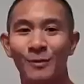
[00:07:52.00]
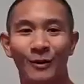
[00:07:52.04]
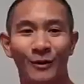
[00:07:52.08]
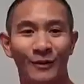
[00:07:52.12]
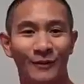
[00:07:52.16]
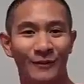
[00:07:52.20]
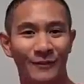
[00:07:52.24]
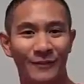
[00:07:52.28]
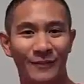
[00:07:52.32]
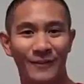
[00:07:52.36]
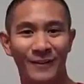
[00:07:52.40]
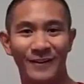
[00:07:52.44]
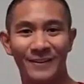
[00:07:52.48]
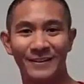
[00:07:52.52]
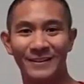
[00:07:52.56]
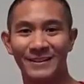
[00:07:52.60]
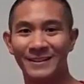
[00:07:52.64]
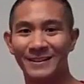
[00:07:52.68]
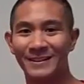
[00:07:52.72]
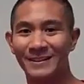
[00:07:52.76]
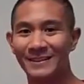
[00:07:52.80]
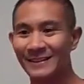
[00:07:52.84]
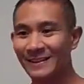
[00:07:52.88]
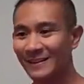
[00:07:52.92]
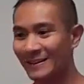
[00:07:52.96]
more fun
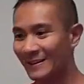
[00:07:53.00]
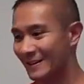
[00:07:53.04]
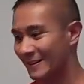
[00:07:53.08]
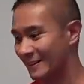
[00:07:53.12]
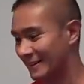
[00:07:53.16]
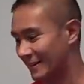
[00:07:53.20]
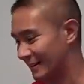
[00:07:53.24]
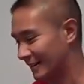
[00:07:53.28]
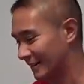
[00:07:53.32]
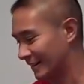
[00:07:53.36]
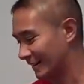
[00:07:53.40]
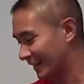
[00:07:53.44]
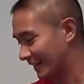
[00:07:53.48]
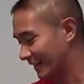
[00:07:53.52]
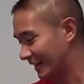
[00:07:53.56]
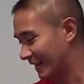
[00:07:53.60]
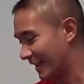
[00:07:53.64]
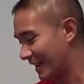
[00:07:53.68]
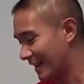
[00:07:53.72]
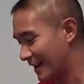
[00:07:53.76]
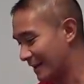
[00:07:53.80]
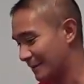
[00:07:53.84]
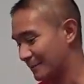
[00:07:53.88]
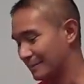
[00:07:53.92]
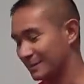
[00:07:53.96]
than, than the
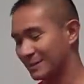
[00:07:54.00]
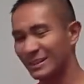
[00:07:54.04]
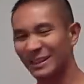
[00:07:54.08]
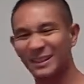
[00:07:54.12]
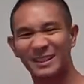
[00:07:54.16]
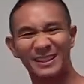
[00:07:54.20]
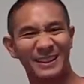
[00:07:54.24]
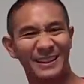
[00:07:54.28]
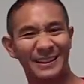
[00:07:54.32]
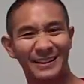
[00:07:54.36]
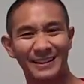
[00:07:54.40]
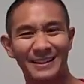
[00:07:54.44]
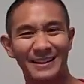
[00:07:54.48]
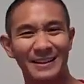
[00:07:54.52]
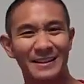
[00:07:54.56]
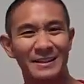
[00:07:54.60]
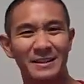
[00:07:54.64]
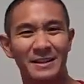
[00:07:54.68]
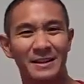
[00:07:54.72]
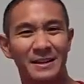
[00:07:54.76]
games. You know, like...